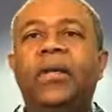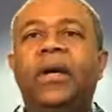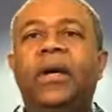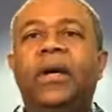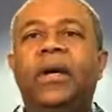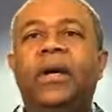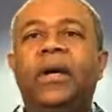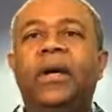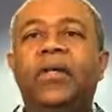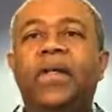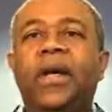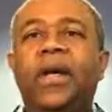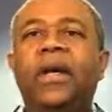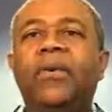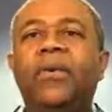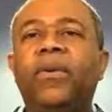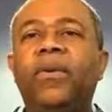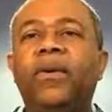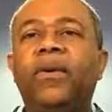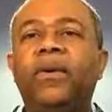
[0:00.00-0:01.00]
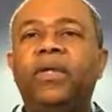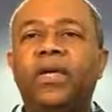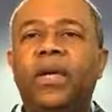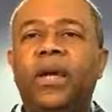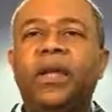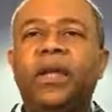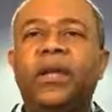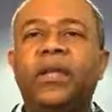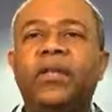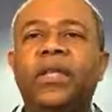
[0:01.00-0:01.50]
uh, they
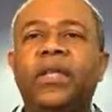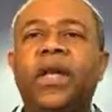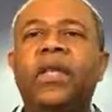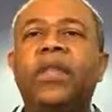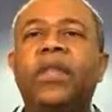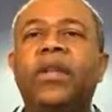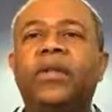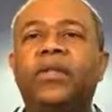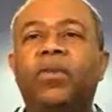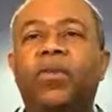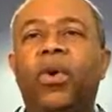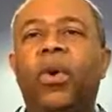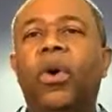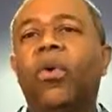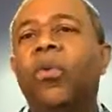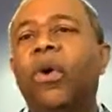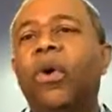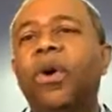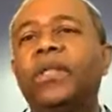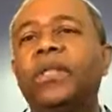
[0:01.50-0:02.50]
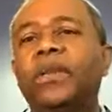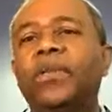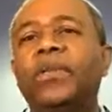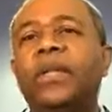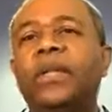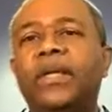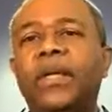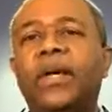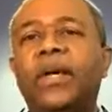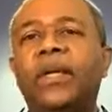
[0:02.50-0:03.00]
tell us that there's more work to
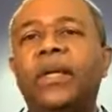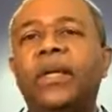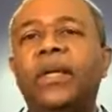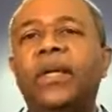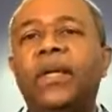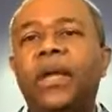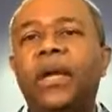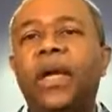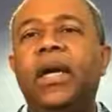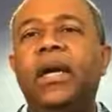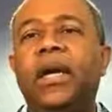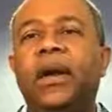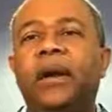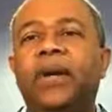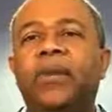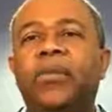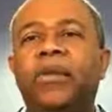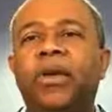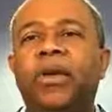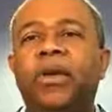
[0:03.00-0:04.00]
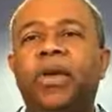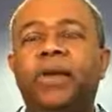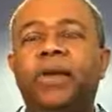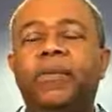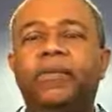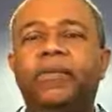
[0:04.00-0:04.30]
be done in our community.